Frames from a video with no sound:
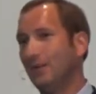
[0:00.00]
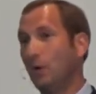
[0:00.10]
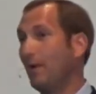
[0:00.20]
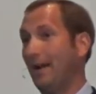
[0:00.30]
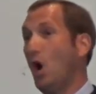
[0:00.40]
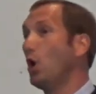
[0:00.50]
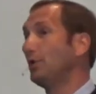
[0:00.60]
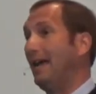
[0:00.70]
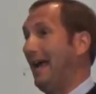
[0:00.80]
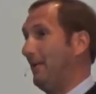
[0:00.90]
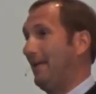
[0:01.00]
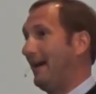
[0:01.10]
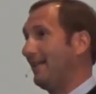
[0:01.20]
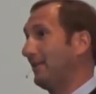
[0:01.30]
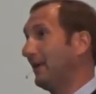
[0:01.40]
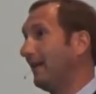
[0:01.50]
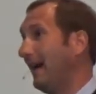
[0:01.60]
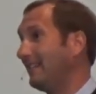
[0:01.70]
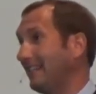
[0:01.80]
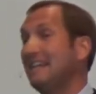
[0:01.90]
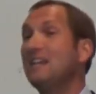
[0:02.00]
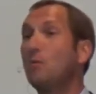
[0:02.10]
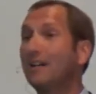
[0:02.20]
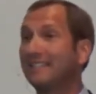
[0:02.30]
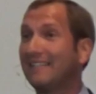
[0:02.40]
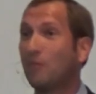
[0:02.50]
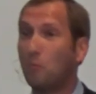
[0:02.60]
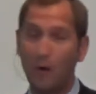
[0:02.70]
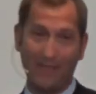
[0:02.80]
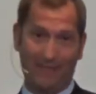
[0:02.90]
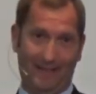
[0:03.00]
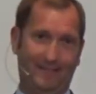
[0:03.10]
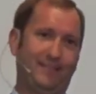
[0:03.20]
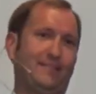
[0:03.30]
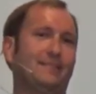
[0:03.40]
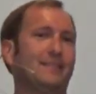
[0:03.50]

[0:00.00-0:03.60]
We went a whole day without even realizing he wasn't even with us.